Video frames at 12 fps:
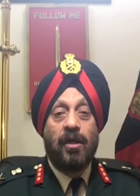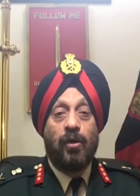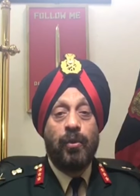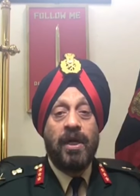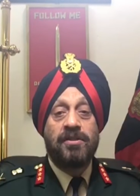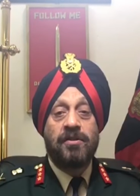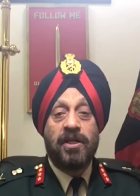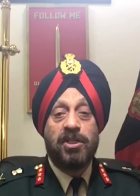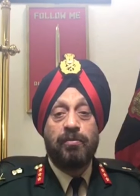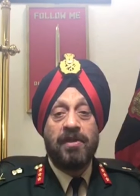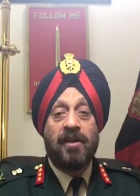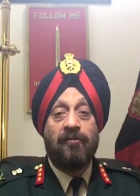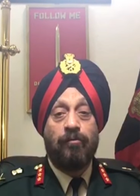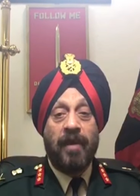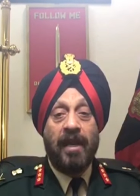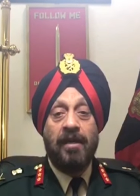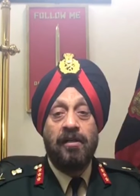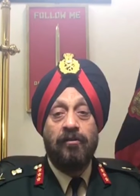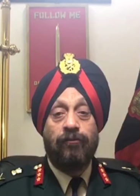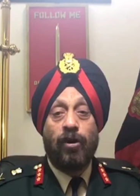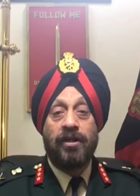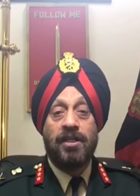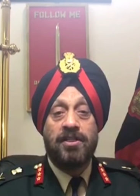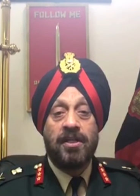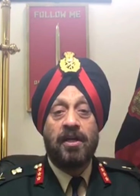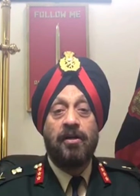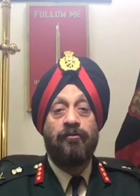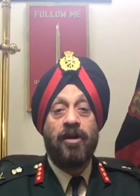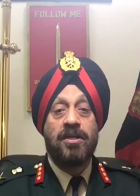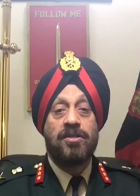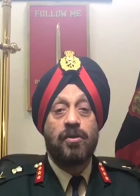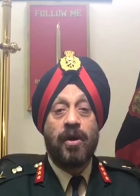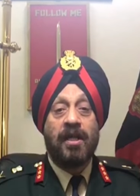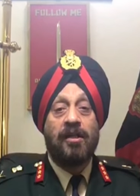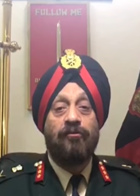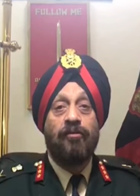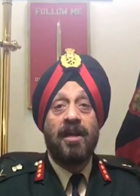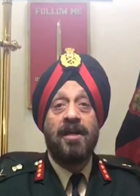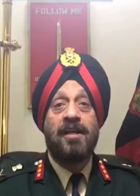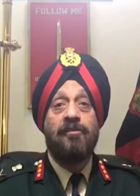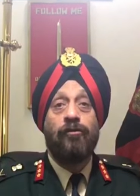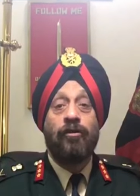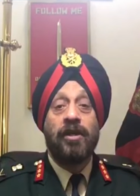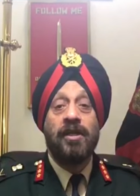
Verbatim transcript: We as a regiment have bled, fought, and sacrificed together valiantly for